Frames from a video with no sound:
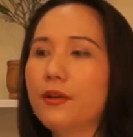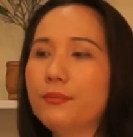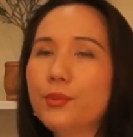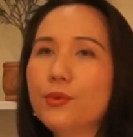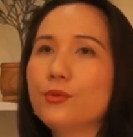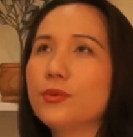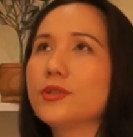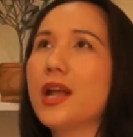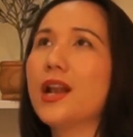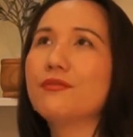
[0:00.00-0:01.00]
People will
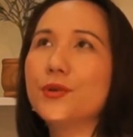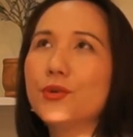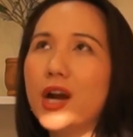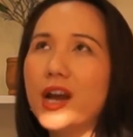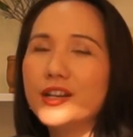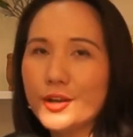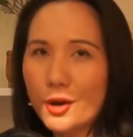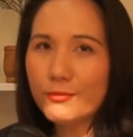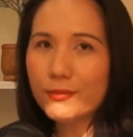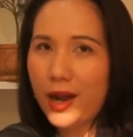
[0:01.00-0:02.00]
say, like, I
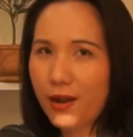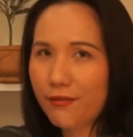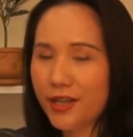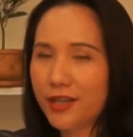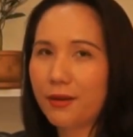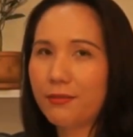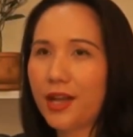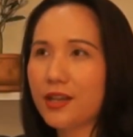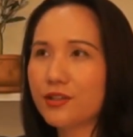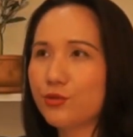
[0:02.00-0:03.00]
don't have enough
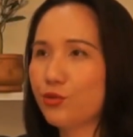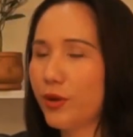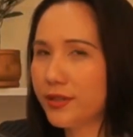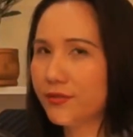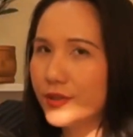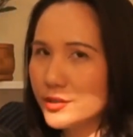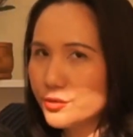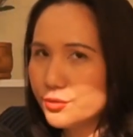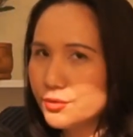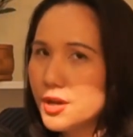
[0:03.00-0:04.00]
cash to transfer
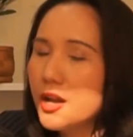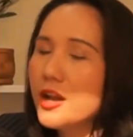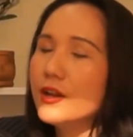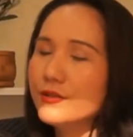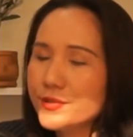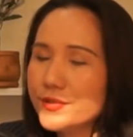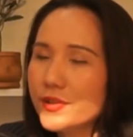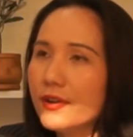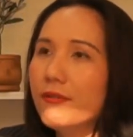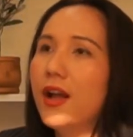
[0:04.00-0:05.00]
to reserve.